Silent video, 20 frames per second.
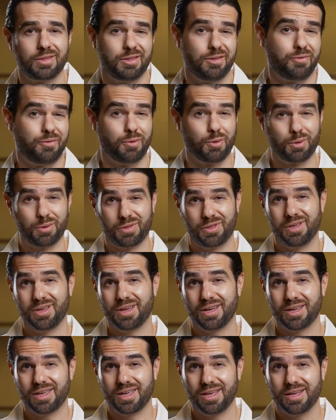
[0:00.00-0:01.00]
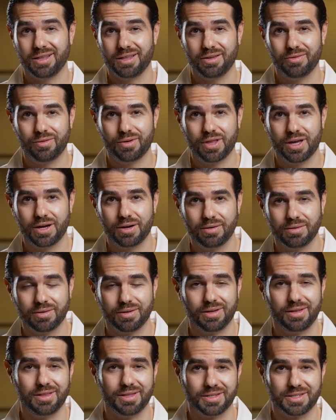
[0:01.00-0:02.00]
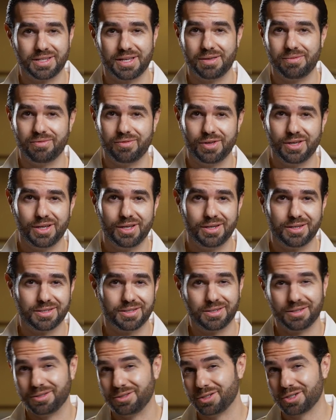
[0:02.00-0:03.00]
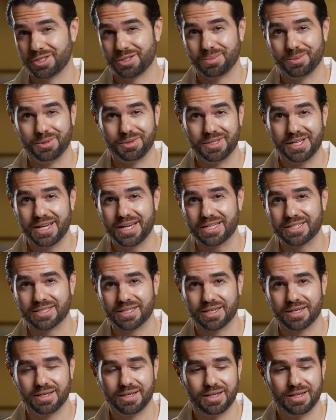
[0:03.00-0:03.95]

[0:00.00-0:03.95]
The fourth thing I can't live without, in the same vein, is an adjustable desk.